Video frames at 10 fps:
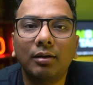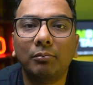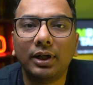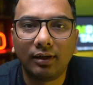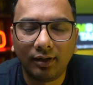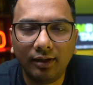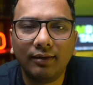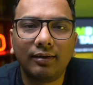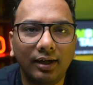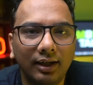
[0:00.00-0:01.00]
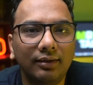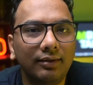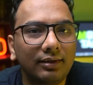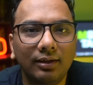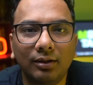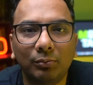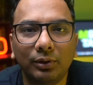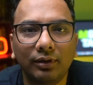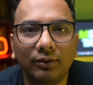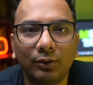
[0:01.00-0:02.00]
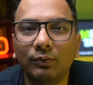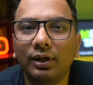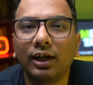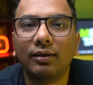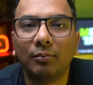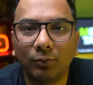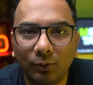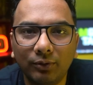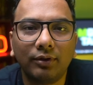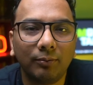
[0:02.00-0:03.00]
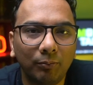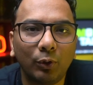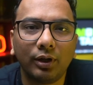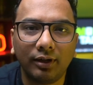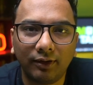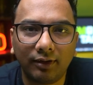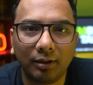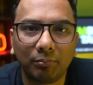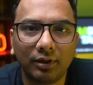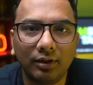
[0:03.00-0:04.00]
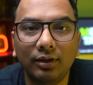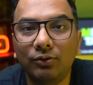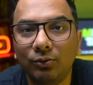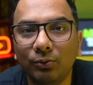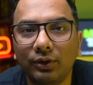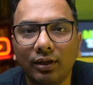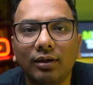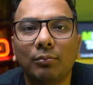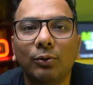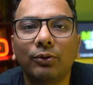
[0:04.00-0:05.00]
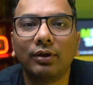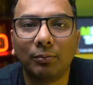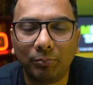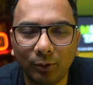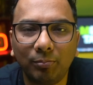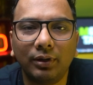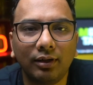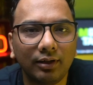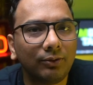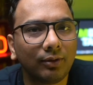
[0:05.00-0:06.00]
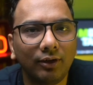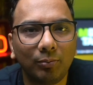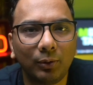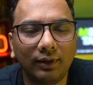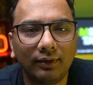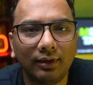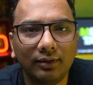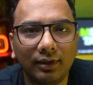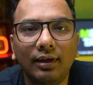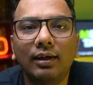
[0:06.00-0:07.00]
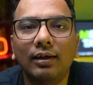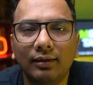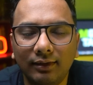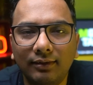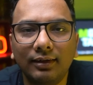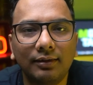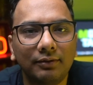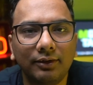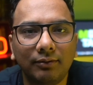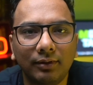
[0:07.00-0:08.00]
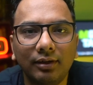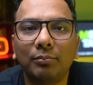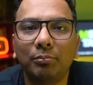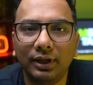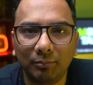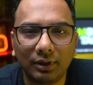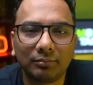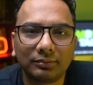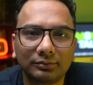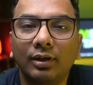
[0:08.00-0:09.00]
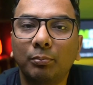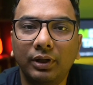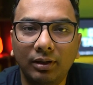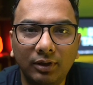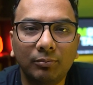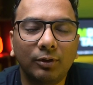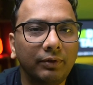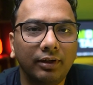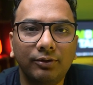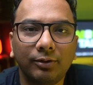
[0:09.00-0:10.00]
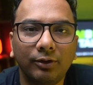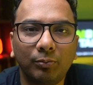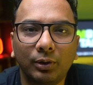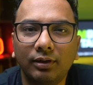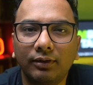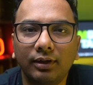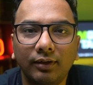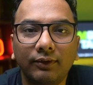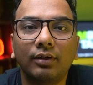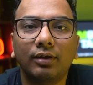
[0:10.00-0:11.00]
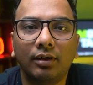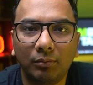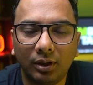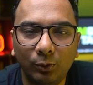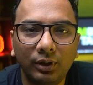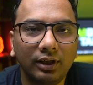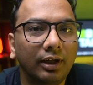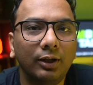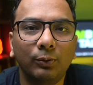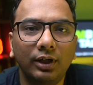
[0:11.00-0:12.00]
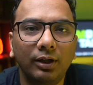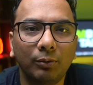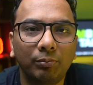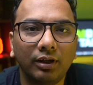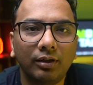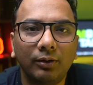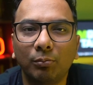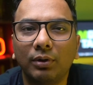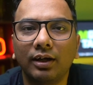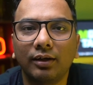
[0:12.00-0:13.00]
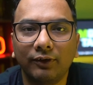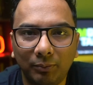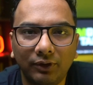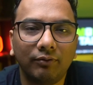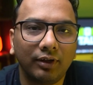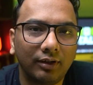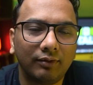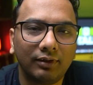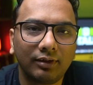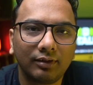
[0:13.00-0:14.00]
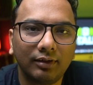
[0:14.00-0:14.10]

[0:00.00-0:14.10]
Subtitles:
By understanding these three components, you will take the most important step in choosing the most appropriate insurance policy. Let's see the first one, premium. The premium of an insurance policy is the amount that you need to pay to buy a specific cover.